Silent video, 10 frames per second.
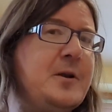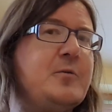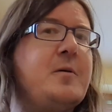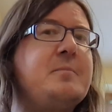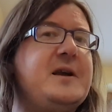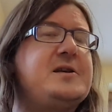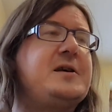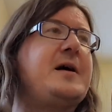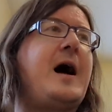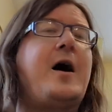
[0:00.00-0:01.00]
that were
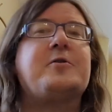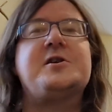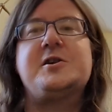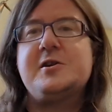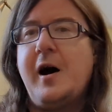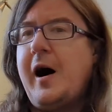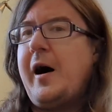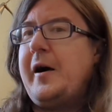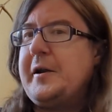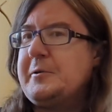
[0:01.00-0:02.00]
meeting
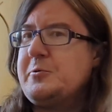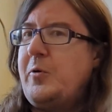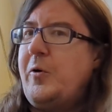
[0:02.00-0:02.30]
outside